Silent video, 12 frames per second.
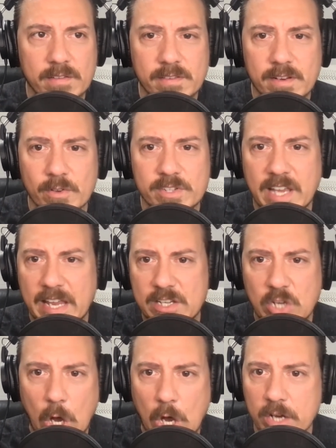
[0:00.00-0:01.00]
TED
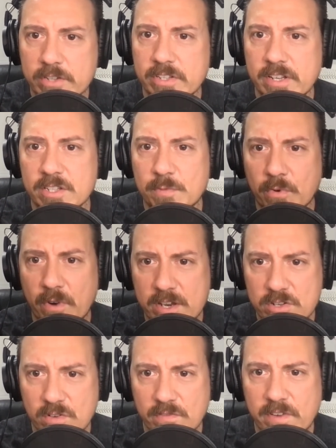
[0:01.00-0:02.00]
Talks and
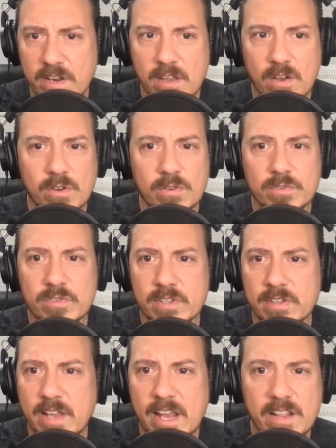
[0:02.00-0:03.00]
inspirational videos,
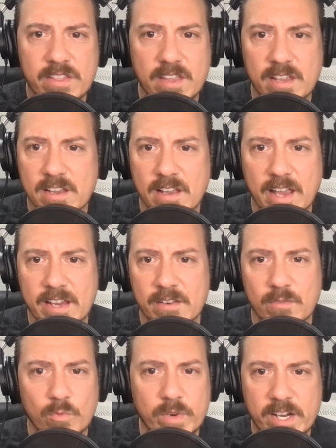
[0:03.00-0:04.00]
and anything I
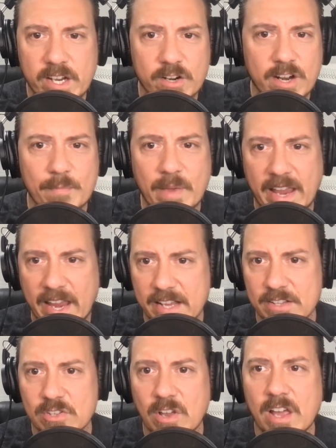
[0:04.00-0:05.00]
can read or get my
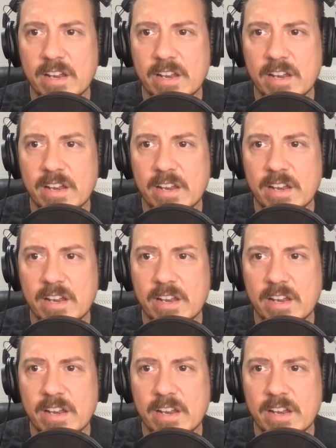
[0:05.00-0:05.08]
hands on.